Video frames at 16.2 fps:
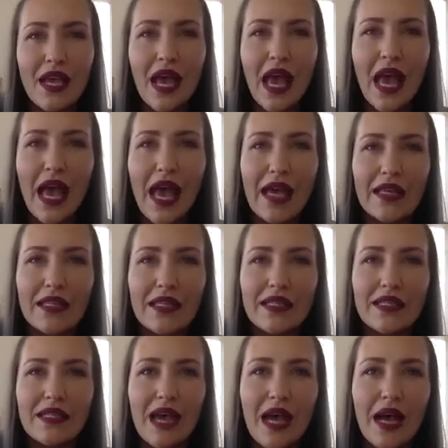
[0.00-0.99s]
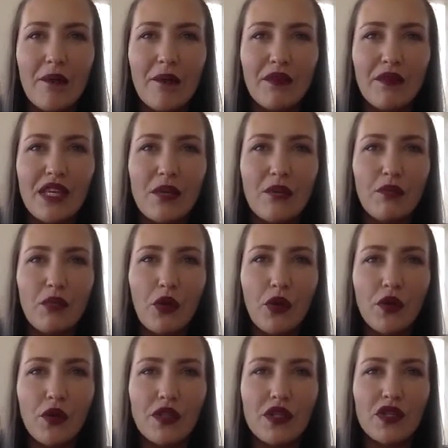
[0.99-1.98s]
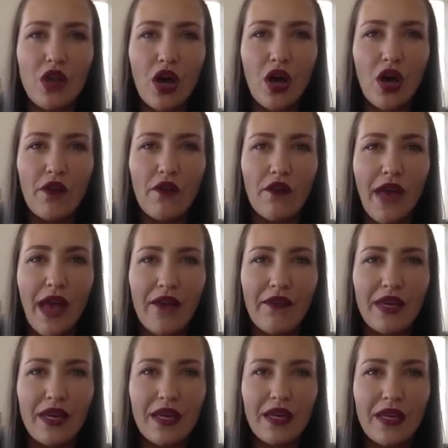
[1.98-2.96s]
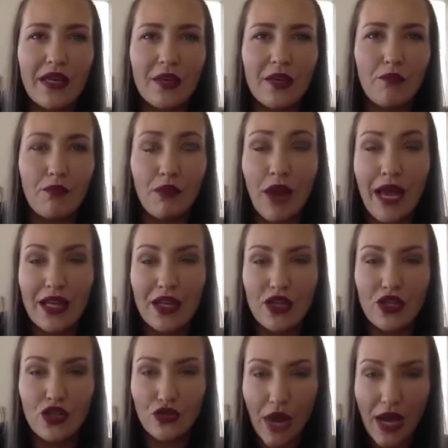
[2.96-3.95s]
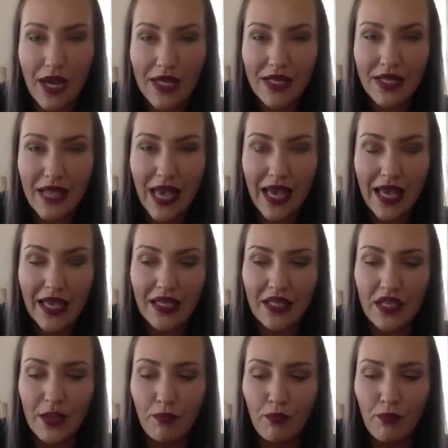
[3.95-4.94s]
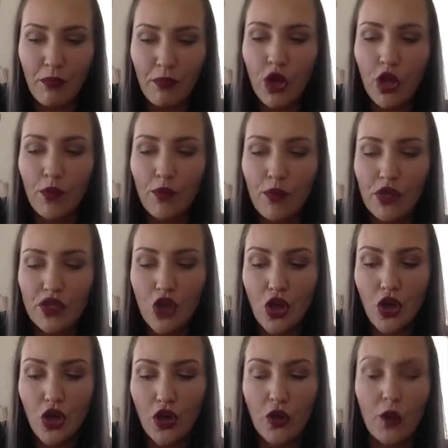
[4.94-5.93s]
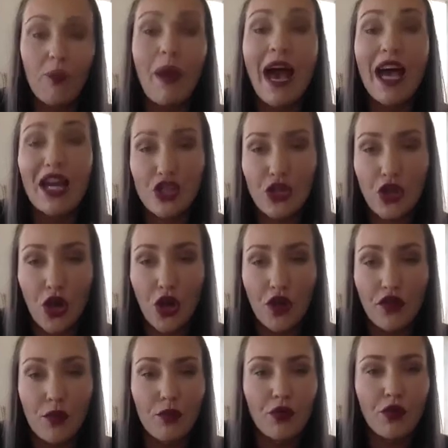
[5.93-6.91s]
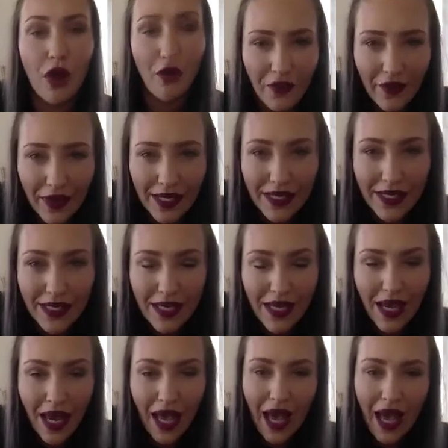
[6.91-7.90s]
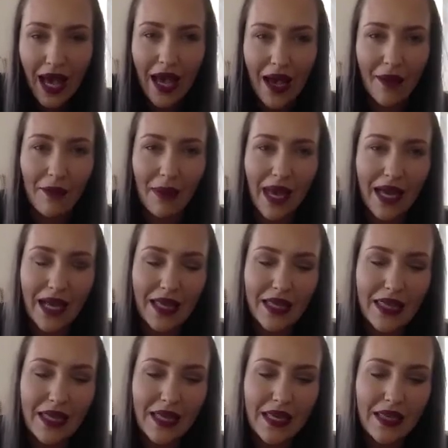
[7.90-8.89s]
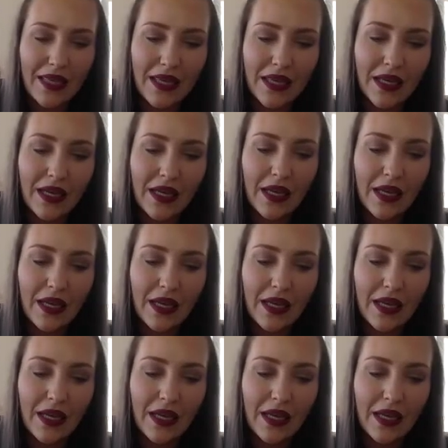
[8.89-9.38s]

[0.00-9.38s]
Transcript: and the importance of having brand trust and purpose or passion over profit. And I think that